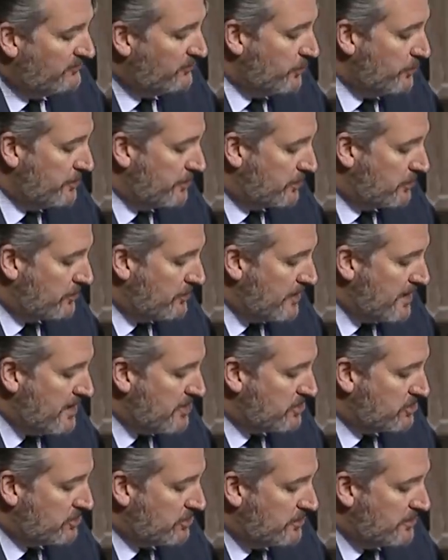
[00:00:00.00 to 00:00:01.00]
for the
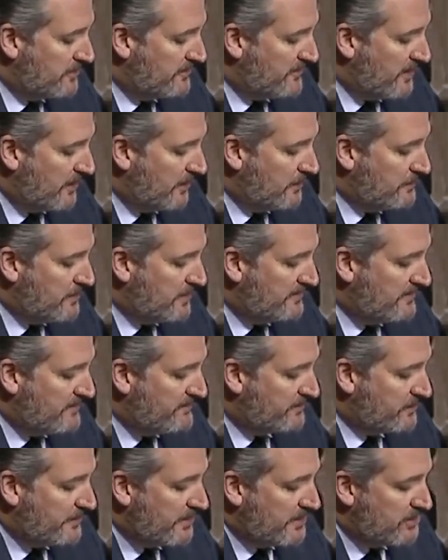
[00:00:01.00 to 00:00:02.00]
creation or development of
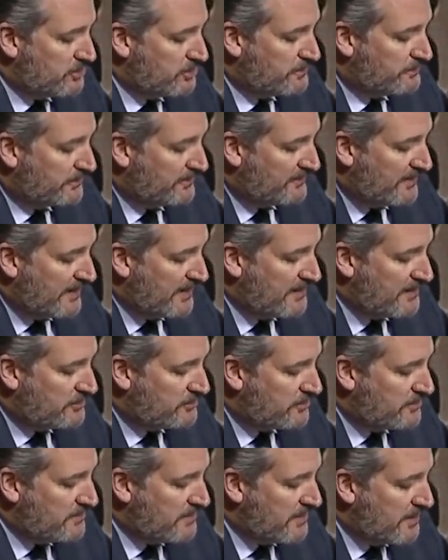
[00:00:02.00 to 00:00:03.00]
information
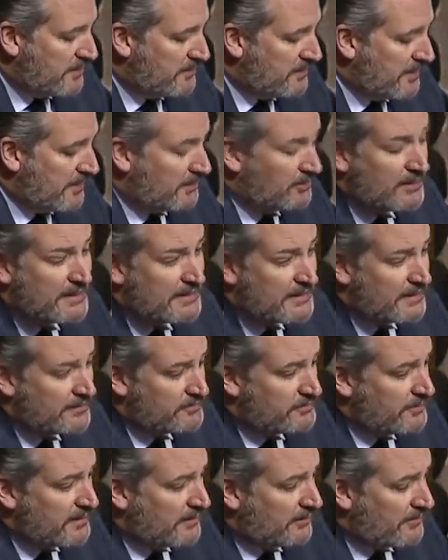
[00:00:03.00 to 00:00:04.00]
provided through the internet or any
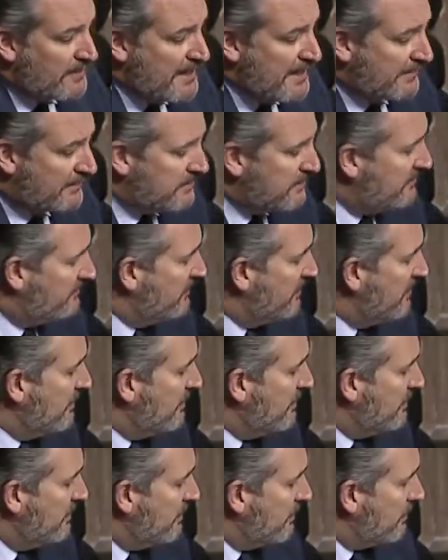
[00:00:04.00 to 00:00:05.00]
other interactive
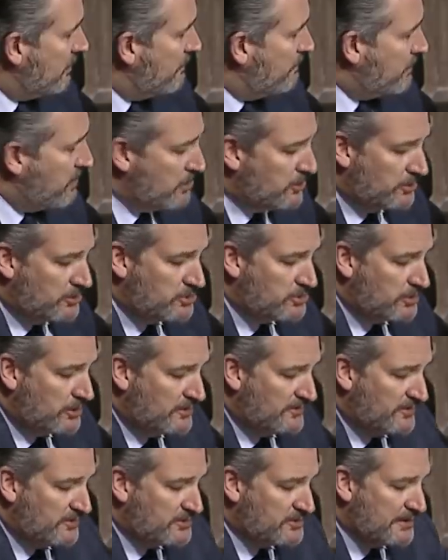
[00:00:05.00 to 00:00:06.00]
computer
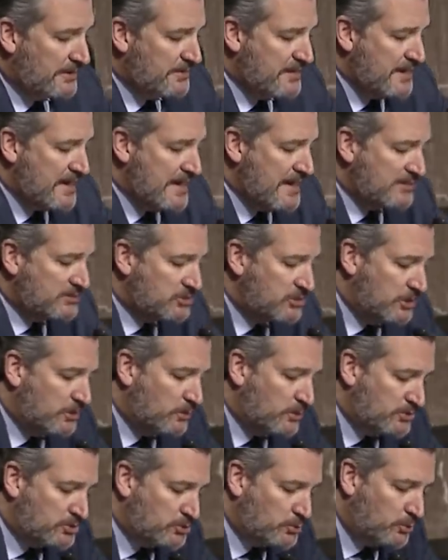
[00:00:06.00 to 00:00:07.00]
service. Let me ask you,
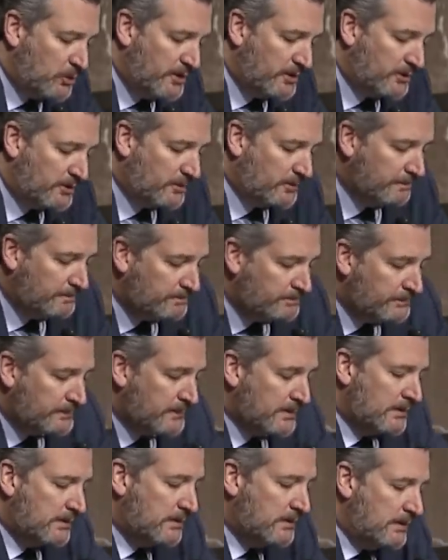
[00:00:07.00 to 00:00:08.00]
was Twitter
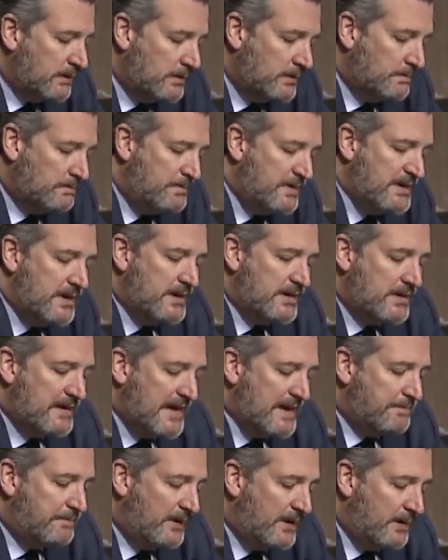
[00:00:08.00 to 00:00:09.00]
being
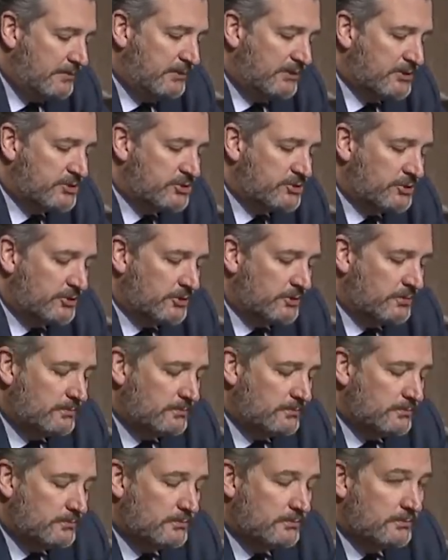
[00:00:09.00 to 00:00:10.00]
a
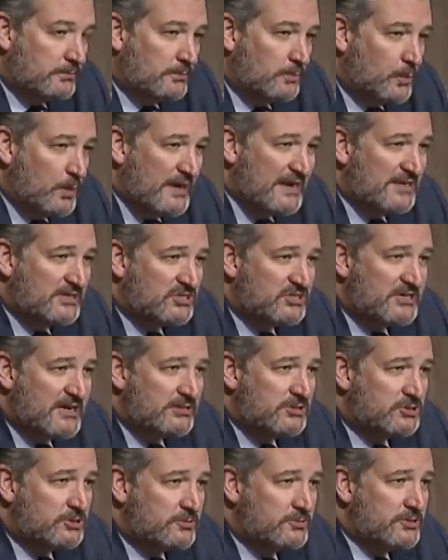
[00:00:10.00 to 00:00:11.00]
publisher when it
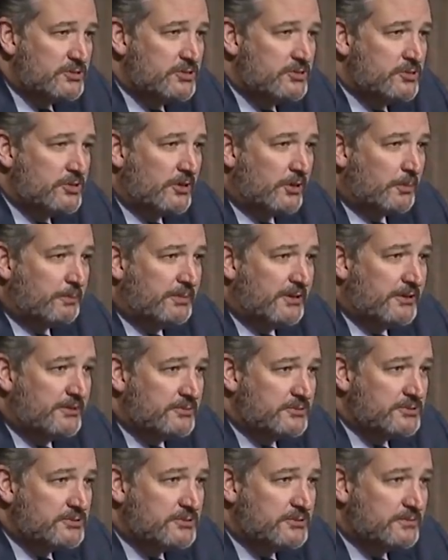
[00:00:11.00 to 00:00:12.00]
censored the New York
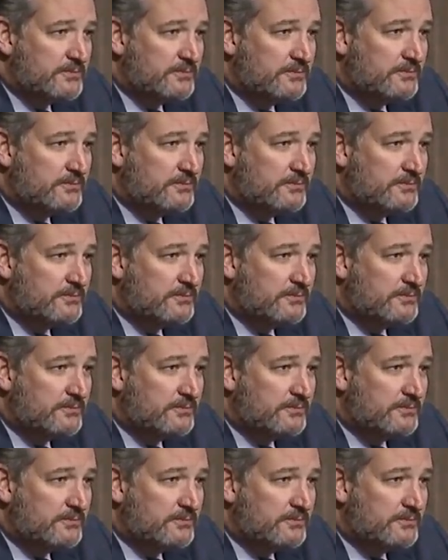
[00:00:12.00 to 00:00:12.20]
Post?